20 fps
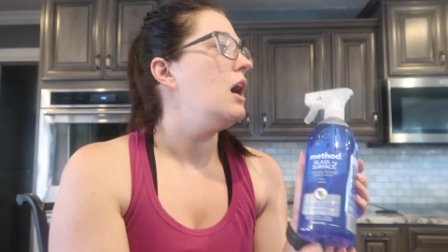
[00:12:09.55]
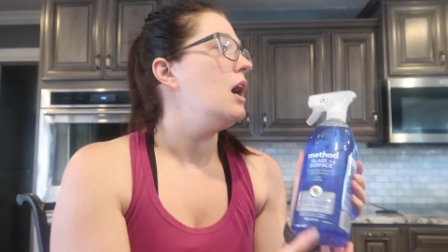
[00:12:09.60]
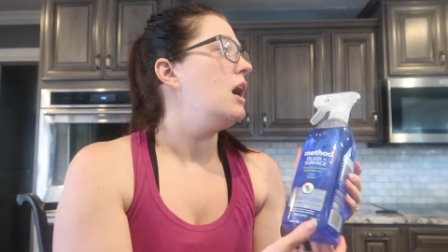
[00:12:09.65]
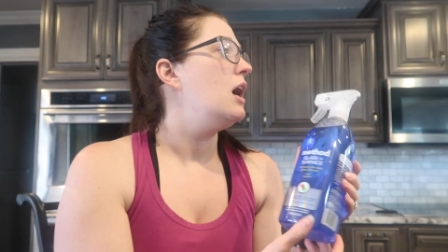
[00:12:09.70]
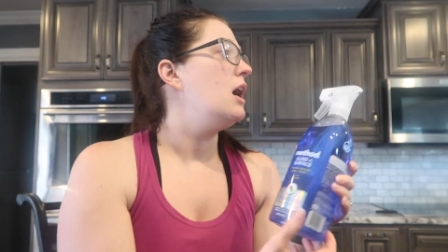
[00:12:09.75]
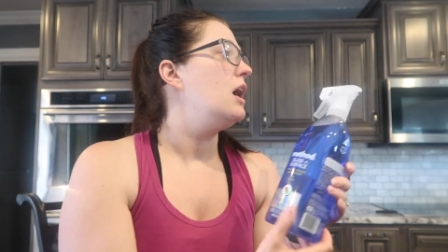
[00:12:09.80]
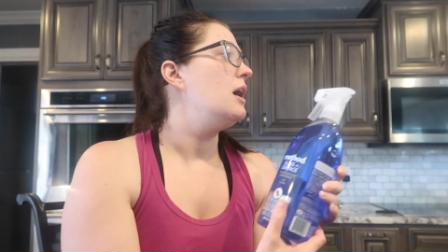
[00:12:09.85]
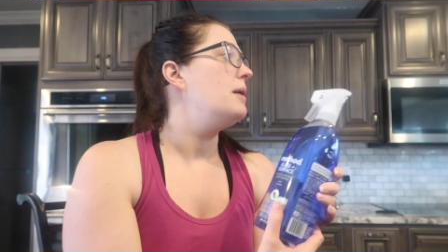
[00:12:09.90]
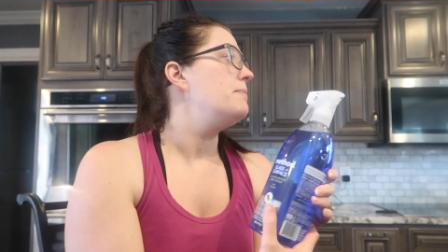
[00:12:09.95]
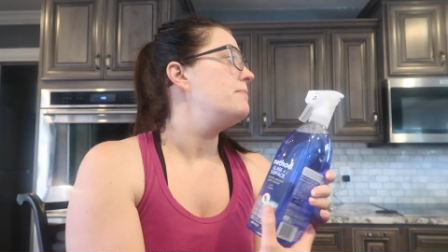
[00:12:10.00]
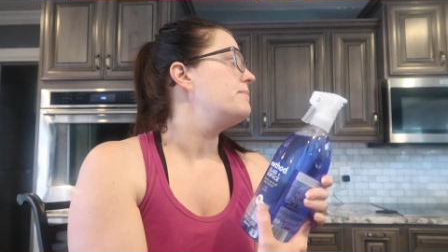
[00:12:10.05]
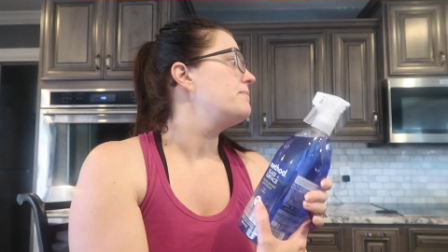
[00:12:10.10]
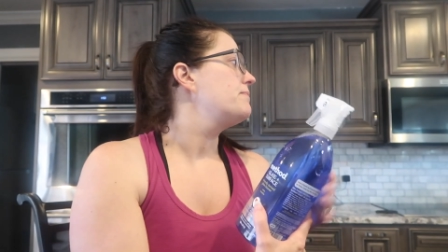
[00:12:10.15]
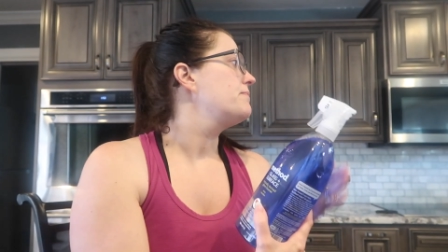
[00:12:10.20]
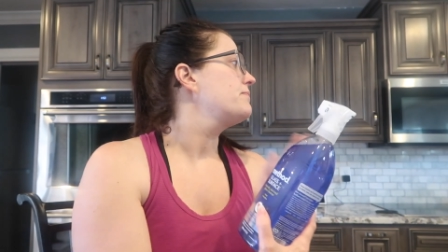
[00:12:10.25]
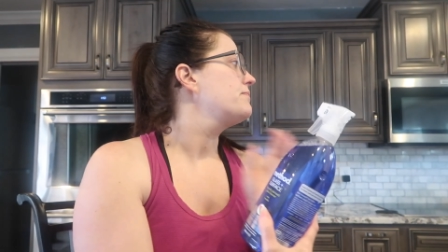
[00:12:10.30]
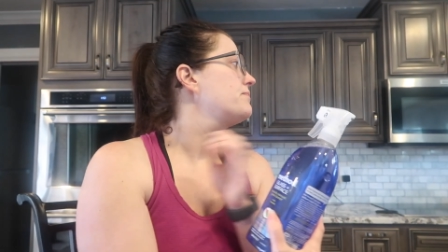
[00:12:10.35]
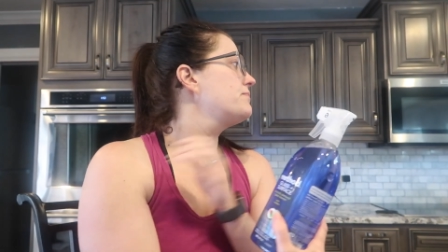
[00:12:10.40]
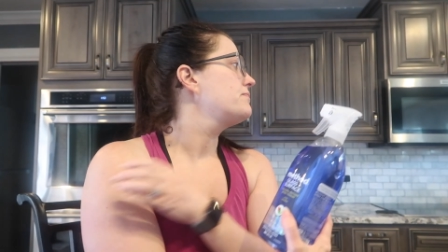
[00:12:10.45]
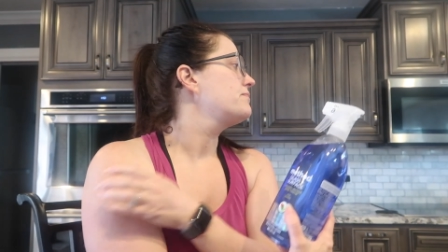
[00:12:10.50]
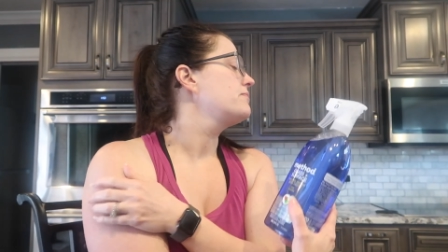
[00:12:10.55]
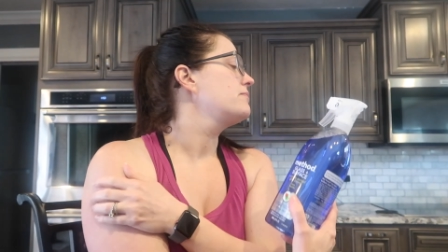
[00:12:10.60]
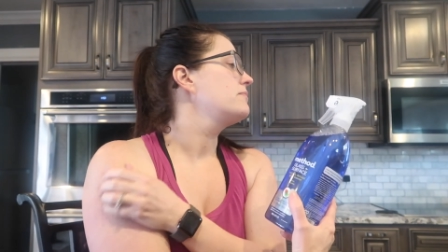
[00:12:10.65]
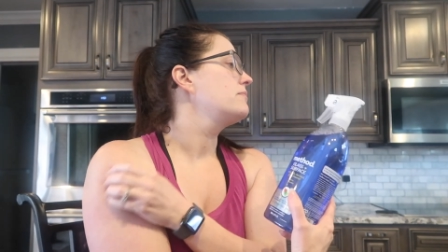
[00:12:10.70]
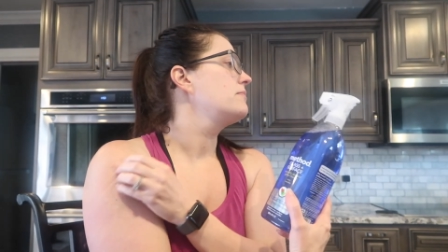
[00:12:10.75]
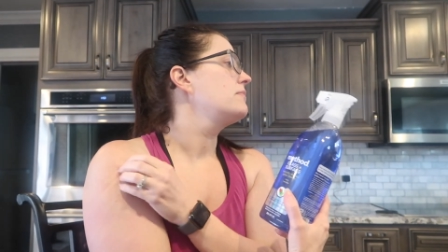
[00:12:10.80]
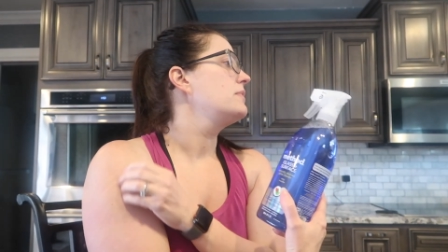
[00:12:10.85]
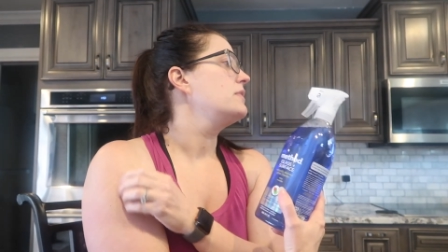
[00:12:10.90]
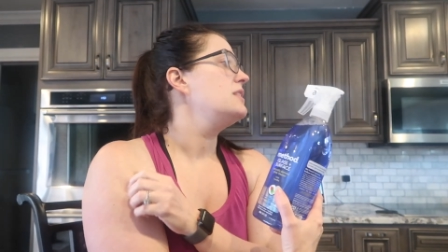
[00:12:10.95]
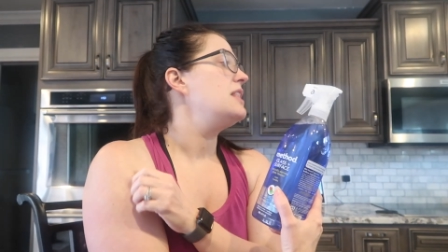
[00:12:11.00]
Um,
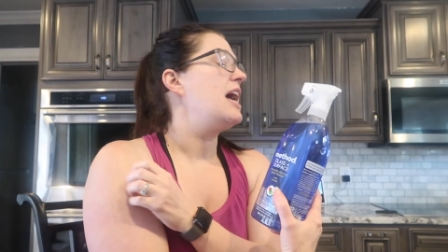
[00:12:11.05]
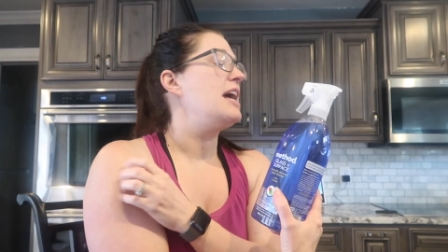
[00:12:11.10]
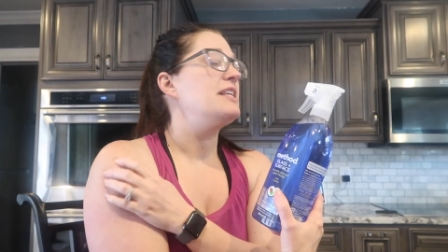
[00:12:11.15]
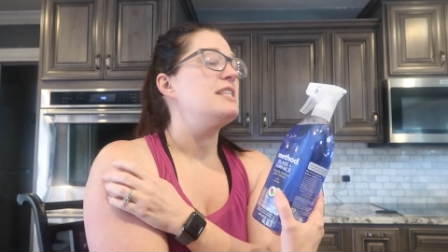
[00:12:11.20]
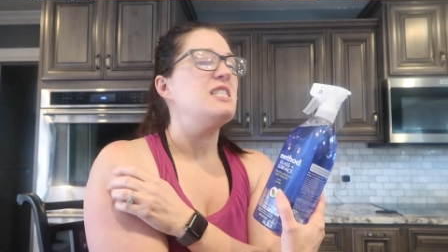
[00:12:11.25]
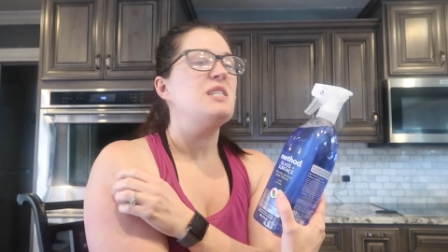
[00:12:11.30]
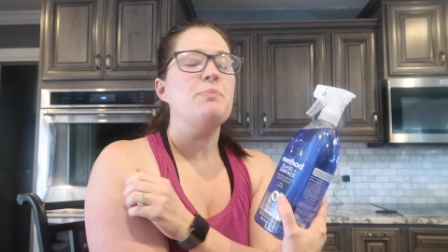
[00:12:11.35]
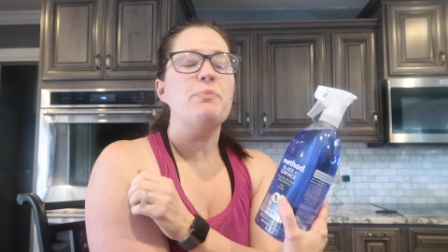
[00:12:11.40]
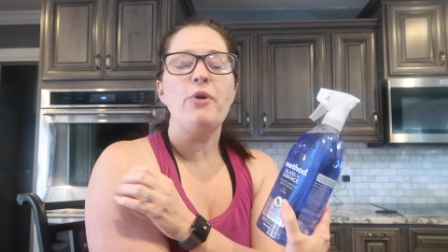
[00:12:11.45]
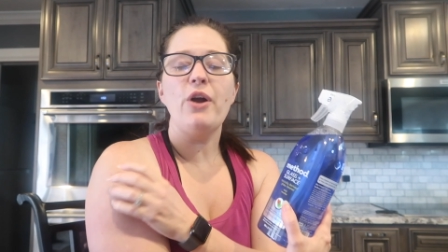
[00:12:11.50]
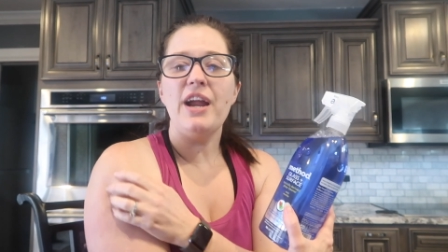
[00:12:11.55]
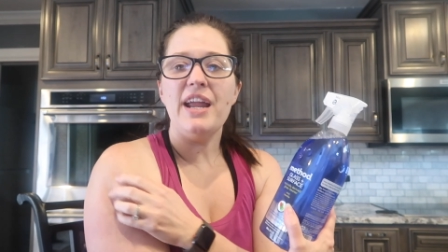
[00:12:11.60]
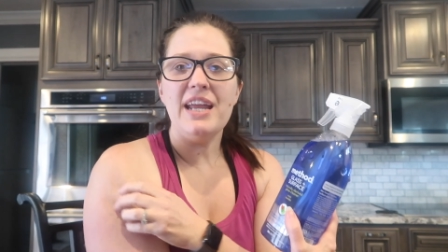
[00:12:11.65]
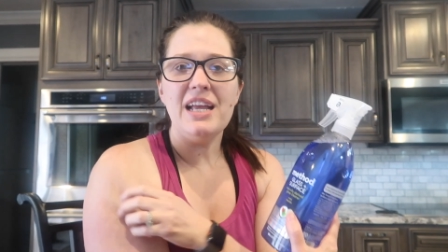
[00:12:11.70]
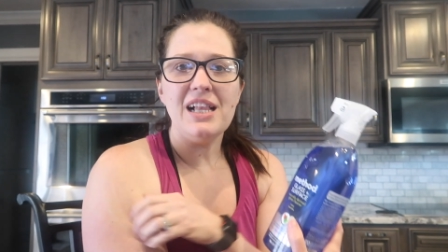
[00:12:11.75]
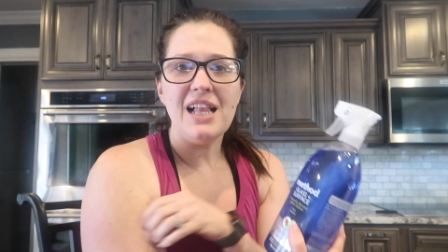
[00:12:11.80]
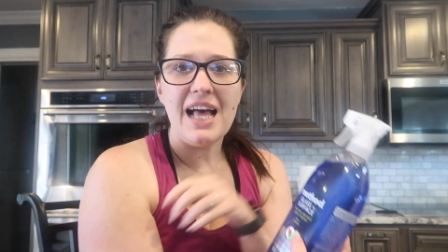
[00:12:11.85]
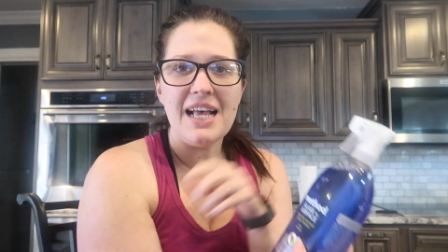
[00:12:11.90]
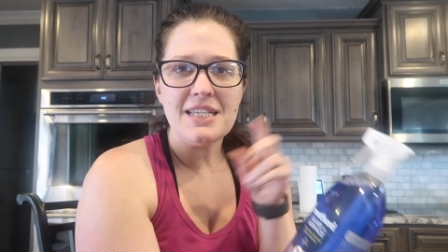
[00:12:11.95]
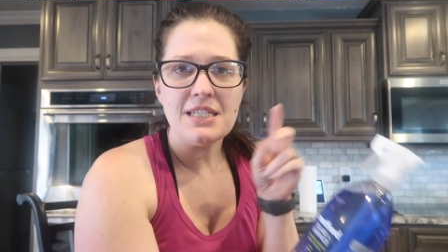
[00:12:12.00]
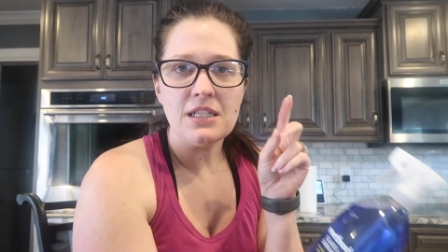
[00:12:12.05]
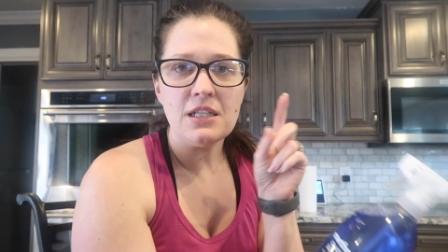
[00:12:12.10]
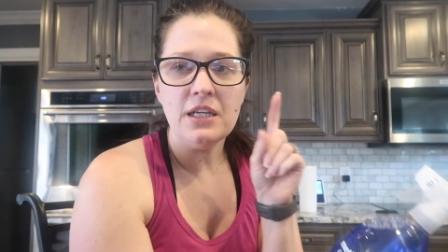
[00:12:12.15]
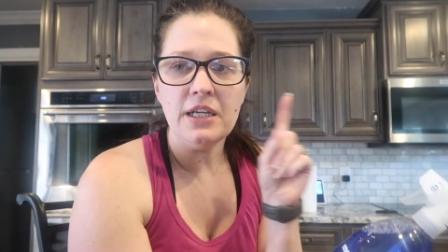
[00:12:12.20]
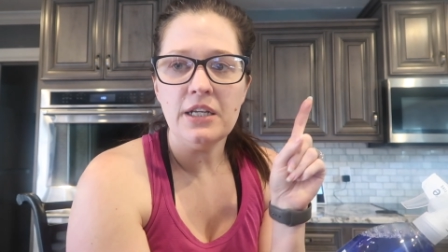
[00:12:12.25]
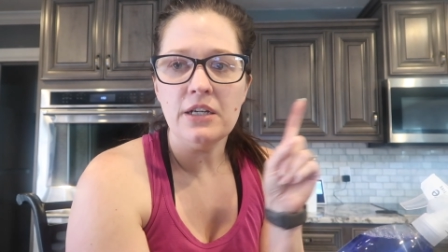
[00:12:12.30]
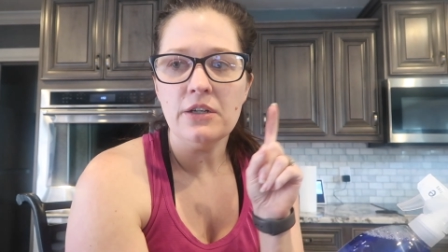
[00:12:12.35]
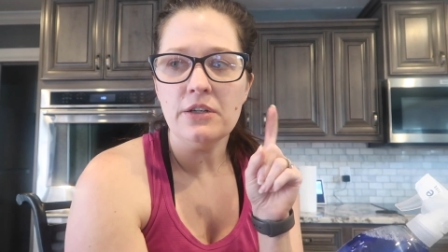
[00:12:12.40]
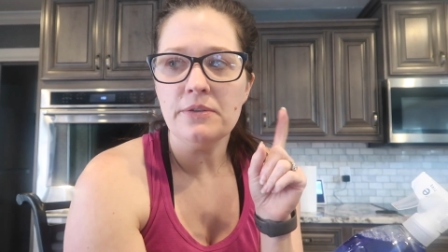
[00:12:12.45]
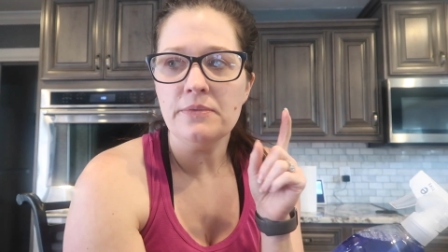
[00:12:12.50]
that spray glass
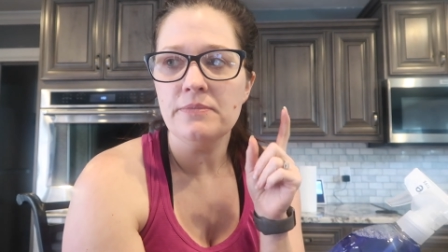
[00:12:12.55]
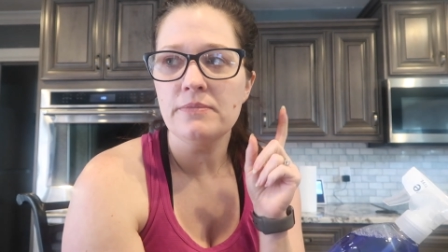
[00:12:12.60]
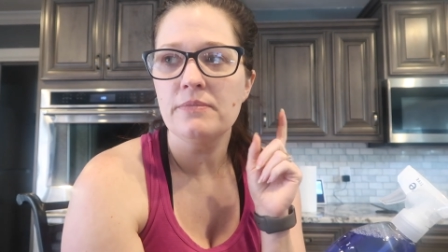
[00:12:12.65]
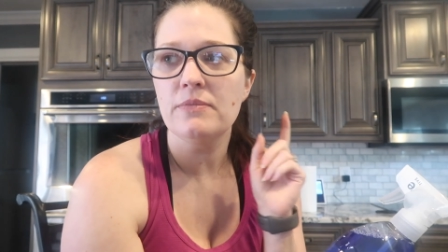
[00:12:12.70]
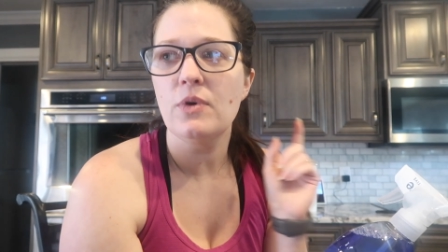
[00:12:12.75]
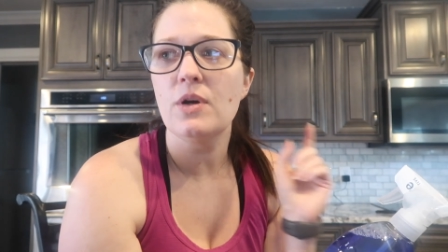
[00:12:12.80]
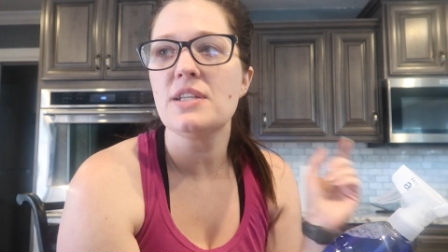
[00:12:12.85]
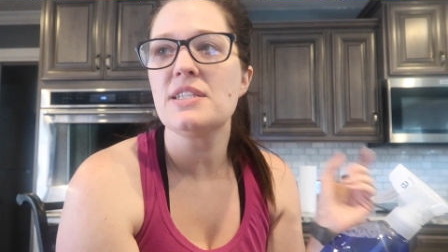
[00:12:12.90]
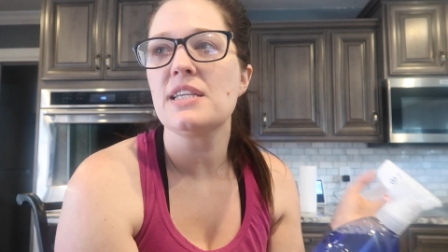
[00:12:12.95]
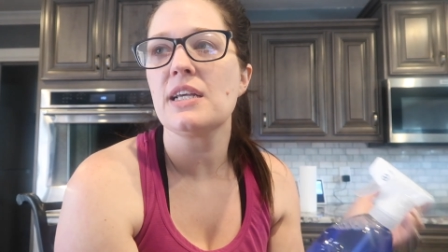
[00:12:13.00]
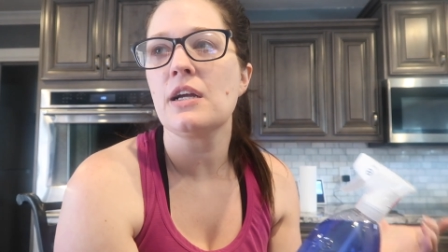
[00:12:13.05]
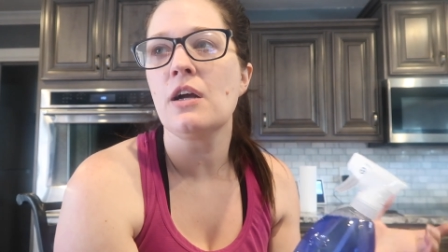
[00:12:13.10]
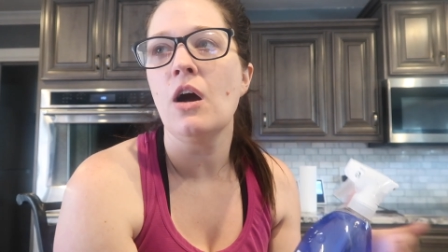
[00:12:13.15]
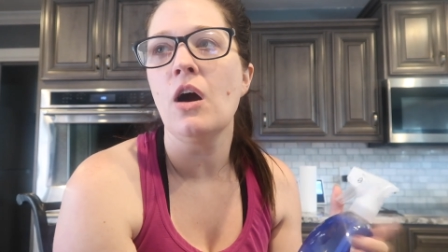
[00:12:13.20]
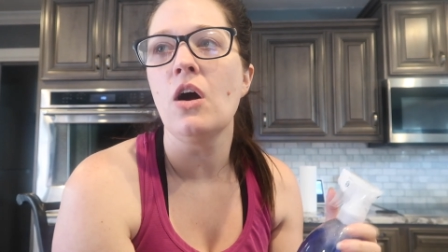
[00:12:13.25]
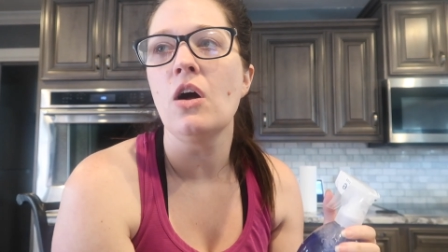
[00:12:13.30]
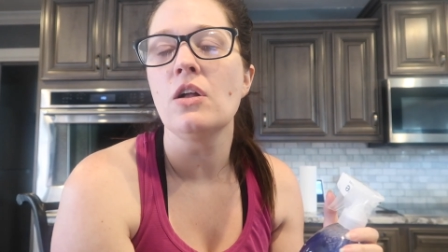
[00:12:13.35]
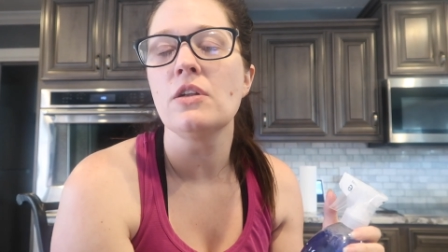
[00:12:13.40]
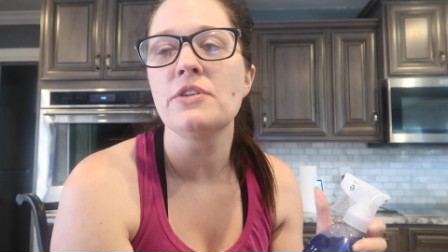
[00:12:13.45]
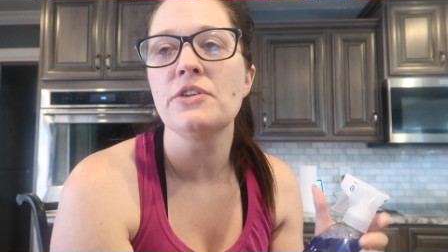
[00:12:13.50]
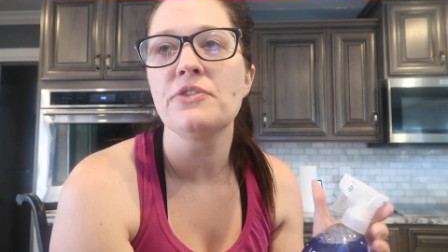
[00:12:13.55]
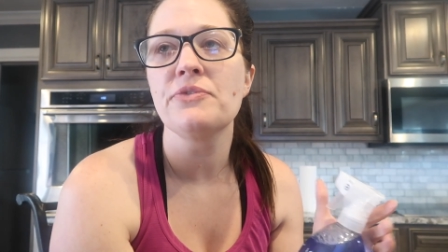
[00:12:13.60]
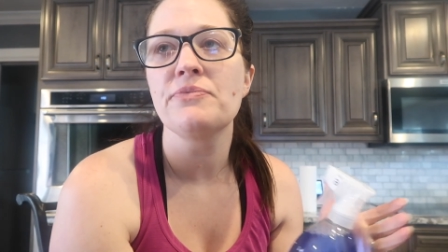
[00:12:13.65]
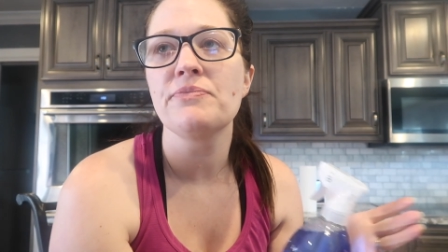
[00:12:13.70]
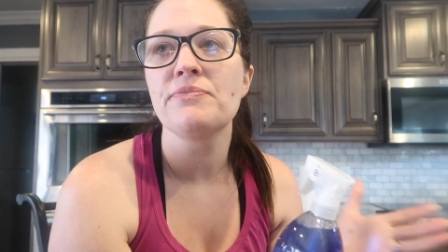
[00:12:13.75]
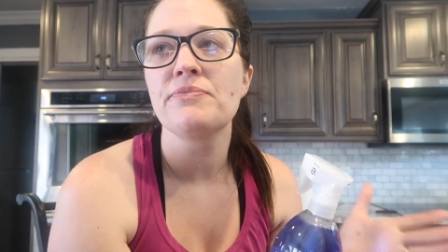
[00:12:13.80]
cleaner, what's it called?